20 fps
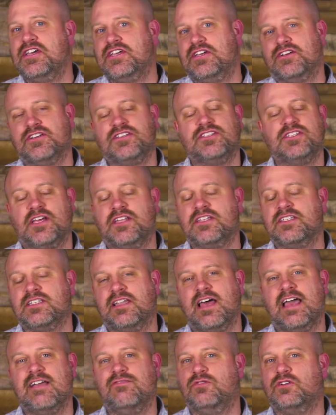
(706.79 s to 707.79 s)
"Your son's
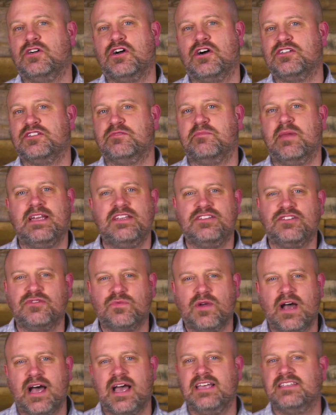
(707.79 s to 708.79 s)
life will cause many to
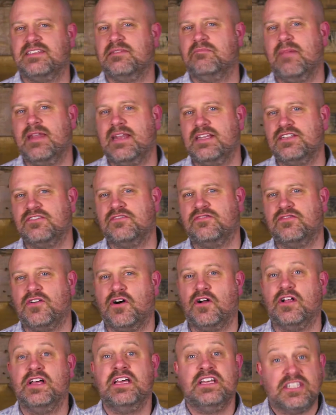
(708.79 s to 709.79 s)
rise and many to
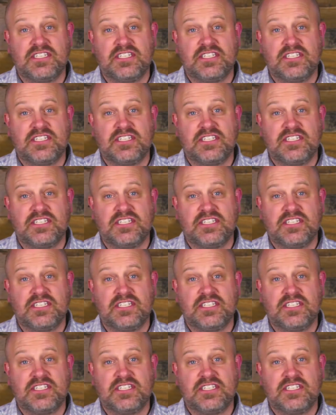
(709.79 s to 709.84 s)
fall.